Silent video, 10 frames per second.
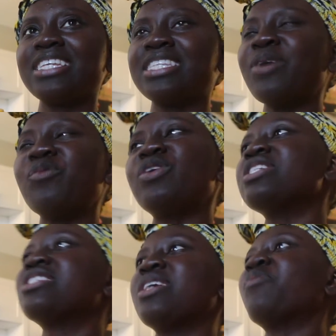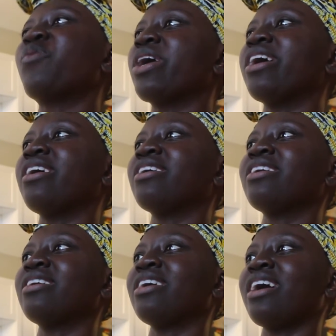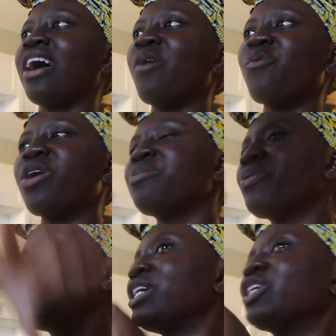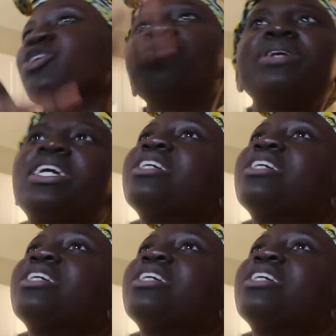someone somewhere at one point in human